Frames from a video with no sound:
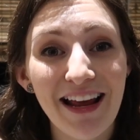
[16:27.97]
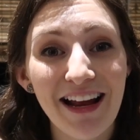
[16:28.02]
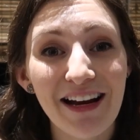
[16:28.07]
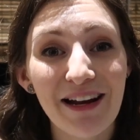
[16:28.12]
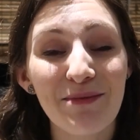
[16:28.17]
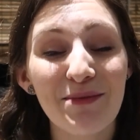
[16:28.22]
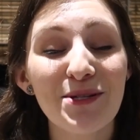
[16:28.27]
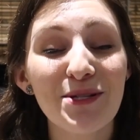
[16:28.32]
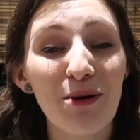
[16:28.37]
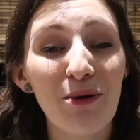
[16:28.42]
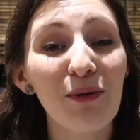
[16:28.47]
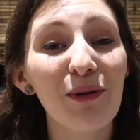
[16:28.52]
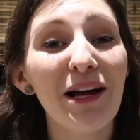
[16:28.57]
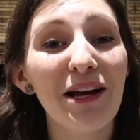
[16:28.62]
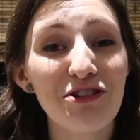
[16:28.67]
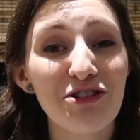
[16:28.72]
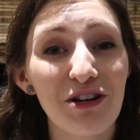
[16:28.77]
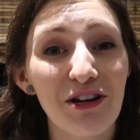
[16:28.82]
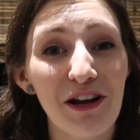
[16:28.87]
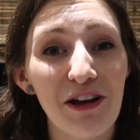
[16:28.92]
and I'm so
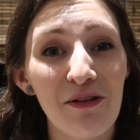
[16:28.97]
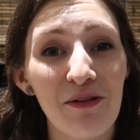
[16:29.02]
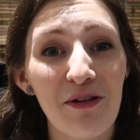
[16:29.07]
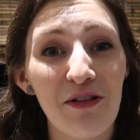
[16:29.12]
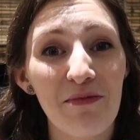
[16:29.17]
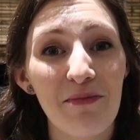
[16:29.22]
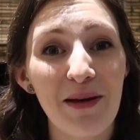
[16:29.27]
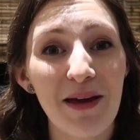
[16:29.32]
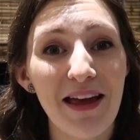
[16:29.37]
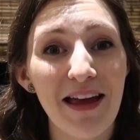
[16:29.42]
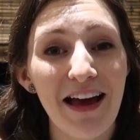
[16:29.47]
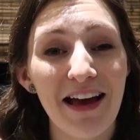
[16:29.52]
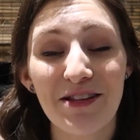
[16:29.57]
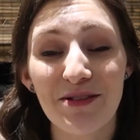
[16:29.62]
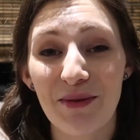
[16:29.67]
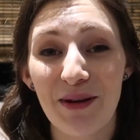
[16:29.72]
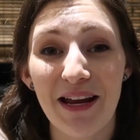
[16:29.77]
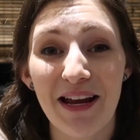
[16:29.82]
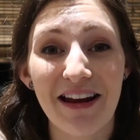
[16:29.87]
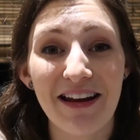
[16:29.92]
glad you're here with me as we